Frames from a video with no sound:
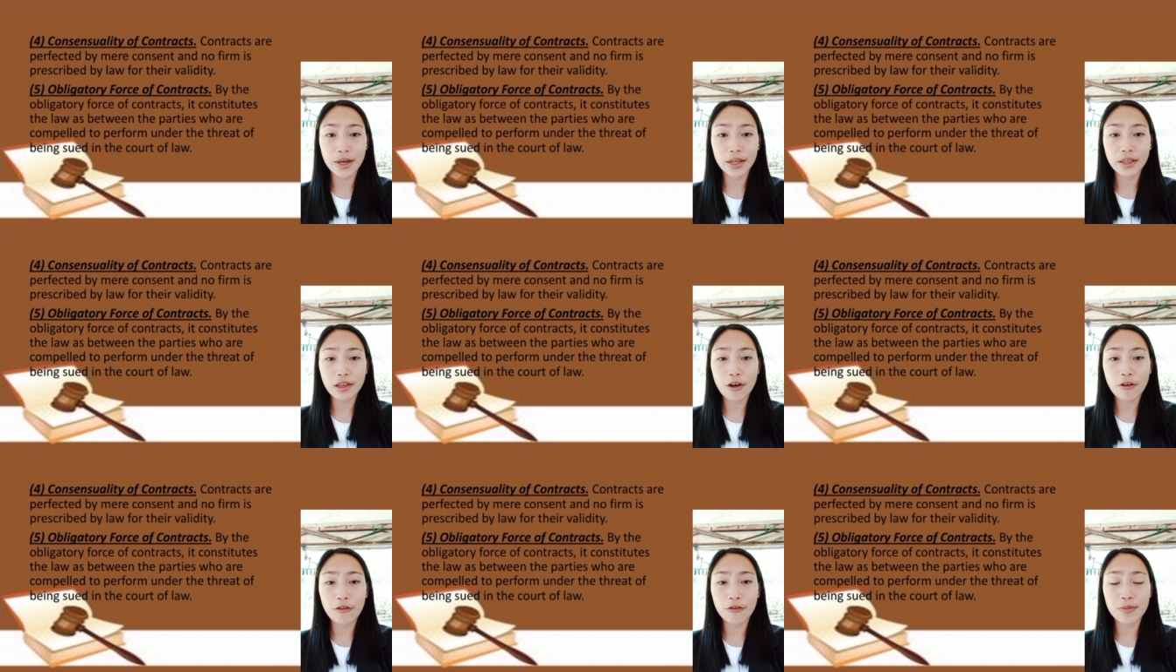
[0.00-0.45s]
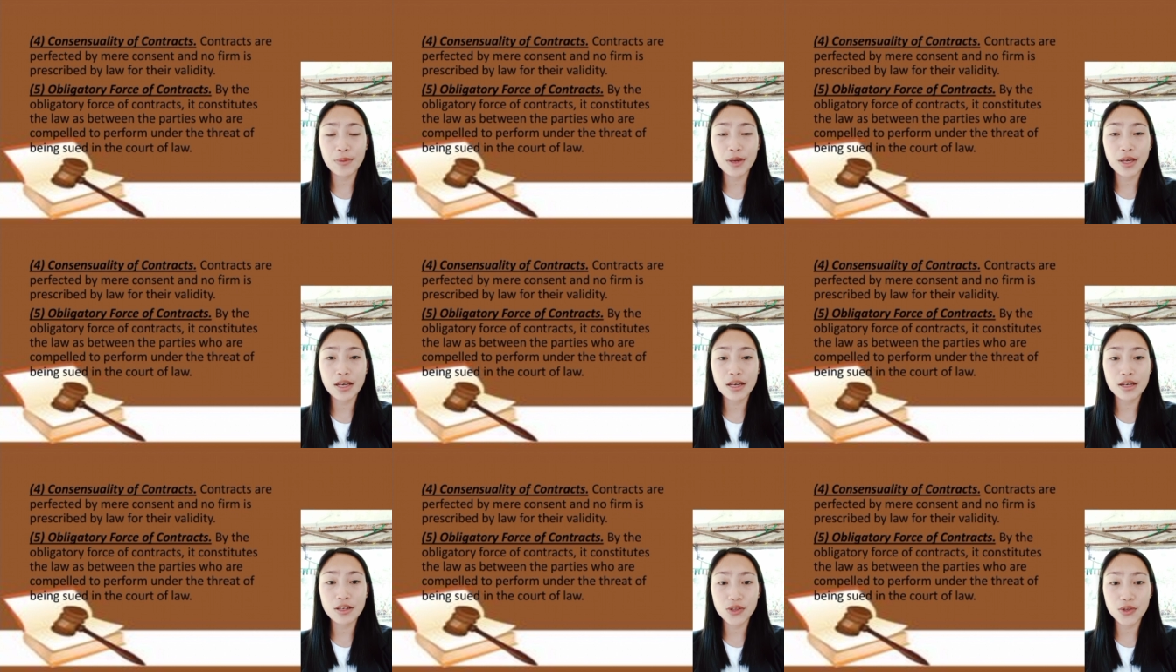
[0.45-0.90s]
of being
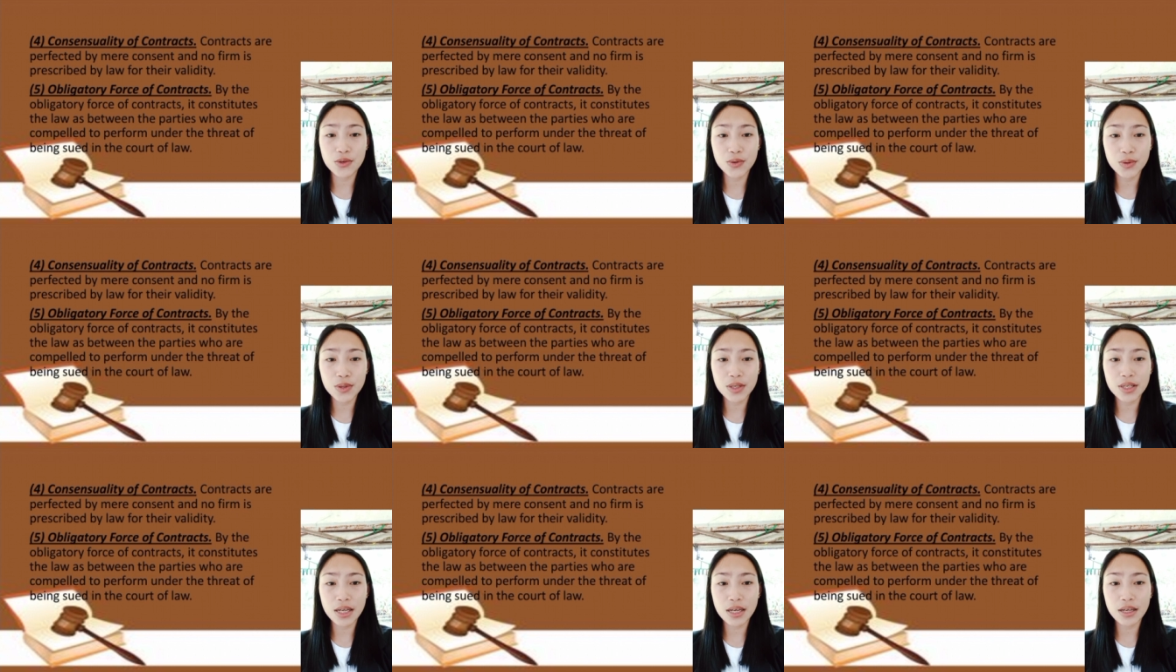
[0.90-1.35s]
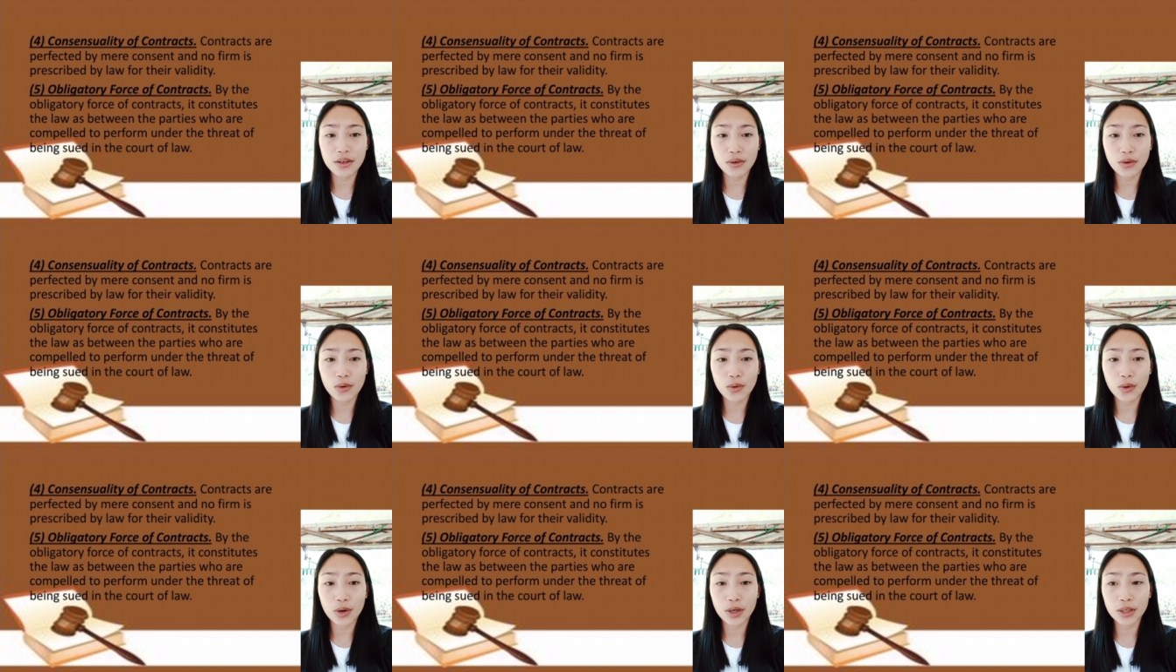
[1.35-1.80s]
sued in the
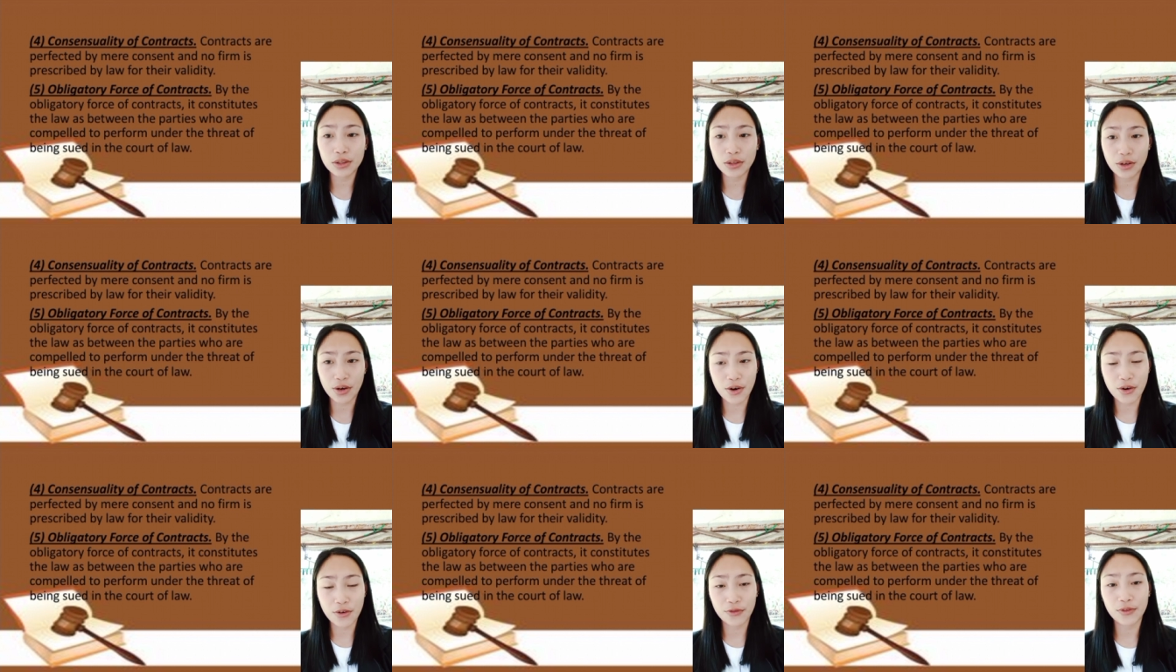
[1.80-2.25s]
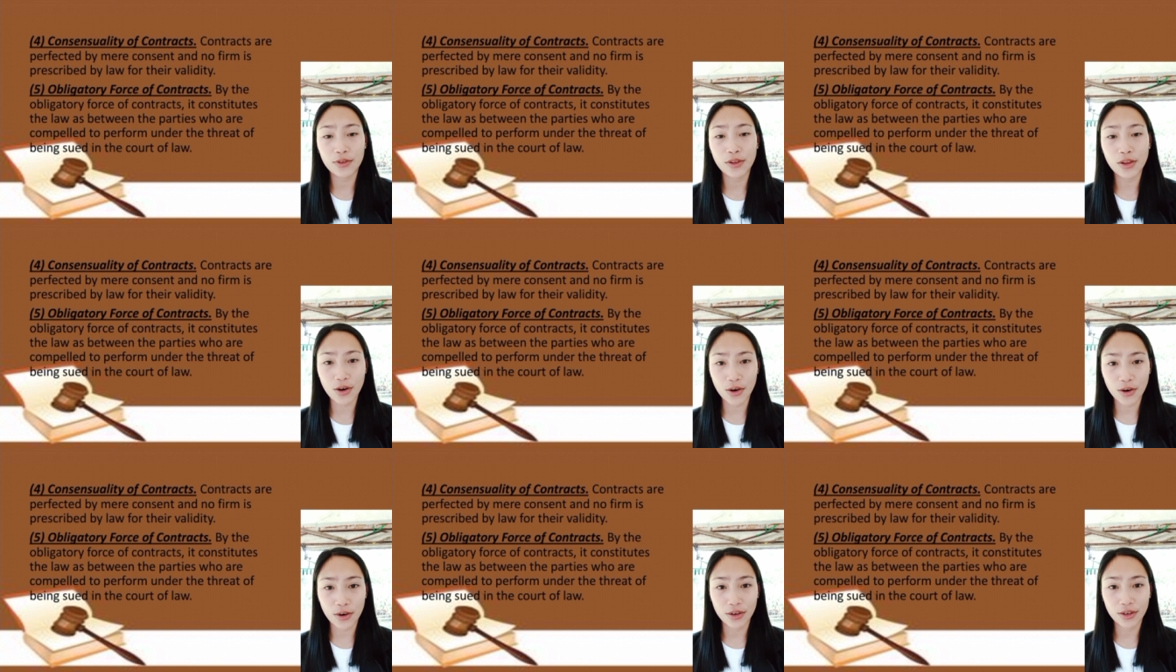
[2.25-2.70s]
court of
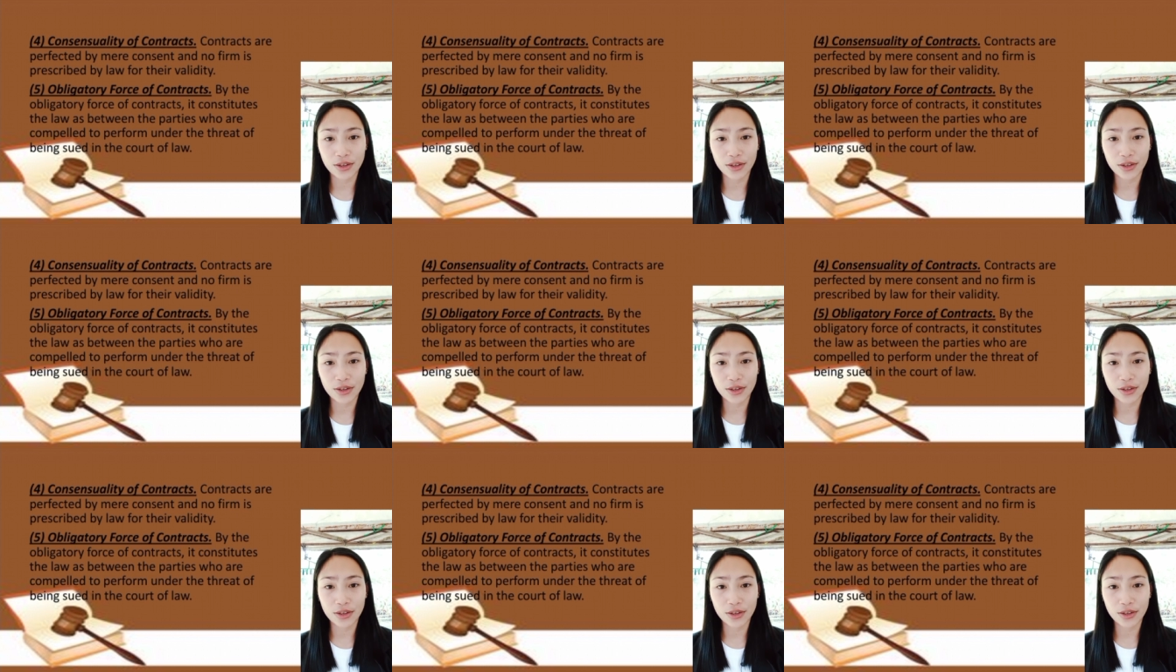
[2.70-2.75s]
law.